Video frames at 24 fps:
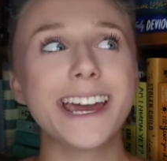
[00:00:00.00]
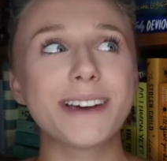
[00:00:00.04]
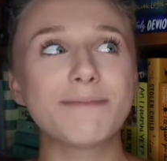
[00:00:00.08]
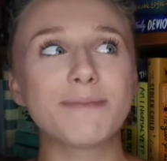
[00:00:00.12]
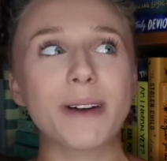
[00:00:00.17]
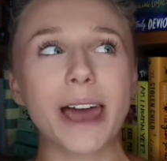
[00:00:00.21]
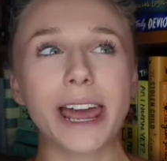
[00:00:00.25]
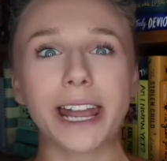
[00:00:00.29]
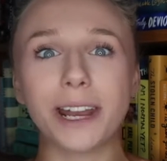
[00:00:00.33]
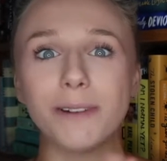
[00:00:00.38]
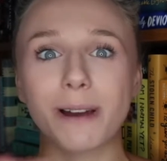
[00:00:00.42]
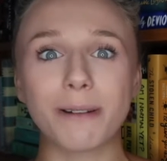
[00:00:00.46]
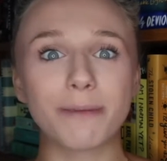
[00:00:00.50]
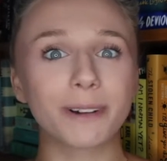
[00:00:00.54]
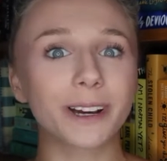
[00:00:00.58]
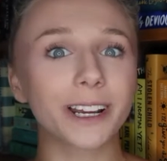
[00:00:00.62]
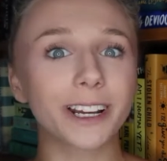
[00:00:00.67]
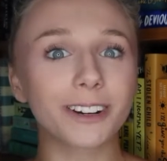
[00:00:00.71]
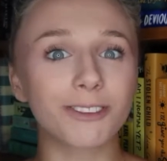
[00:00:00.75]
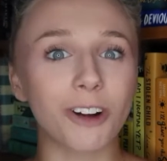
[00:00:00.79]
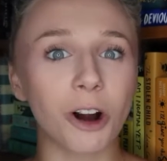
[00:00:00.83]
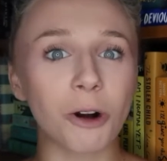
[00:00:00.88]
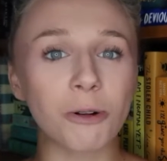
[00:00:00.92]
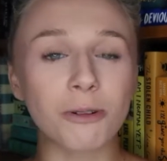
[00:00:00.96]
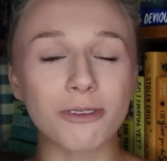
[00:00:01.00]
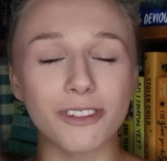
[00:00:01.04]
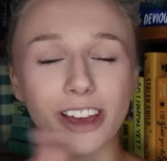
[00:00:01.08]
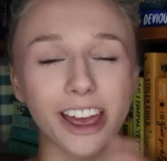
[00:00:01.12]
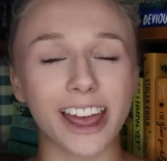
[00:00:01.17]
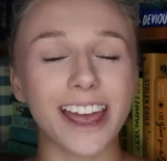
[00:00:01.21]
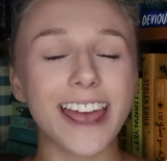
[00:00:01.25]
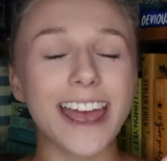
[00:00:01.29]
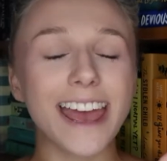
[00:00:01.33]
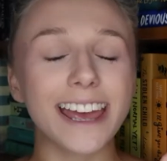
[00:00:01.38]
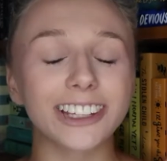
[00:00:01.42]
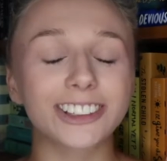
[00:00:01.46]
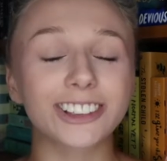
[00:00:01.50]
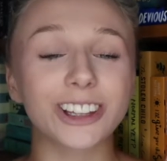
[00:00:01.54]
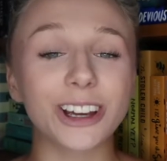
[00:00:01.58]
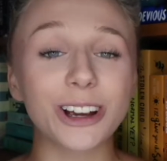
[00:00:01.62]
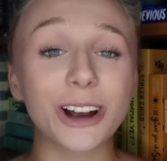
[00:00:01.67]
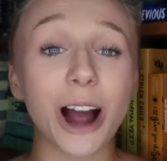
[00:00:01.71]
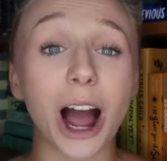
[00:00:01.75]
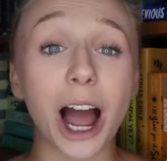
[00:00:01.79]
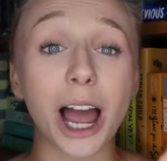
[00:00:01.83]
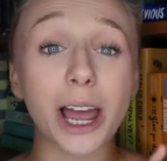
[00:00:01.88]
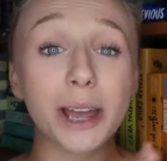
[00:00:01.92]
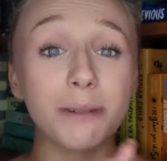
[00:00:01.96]
But anyway, we're gonna roll with it. So
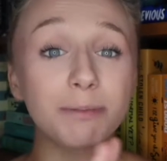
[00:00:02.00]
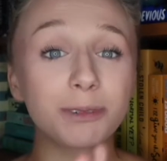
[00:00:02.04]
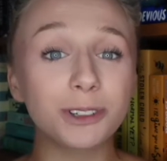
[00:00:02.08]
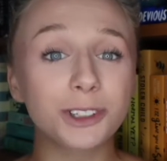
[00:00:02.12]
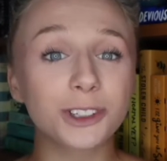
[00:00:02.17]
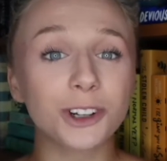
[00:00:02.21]
I'm